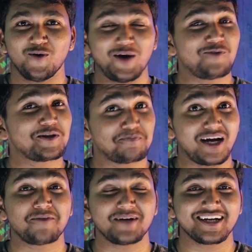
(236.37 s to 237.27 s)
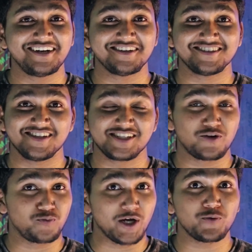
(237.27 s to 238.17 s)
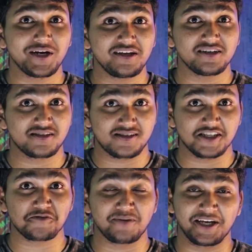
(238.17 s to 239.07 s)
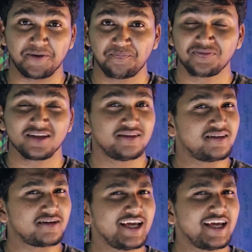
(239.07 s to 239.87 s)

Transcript: Well, with PowerPack internals and 120Hz display, that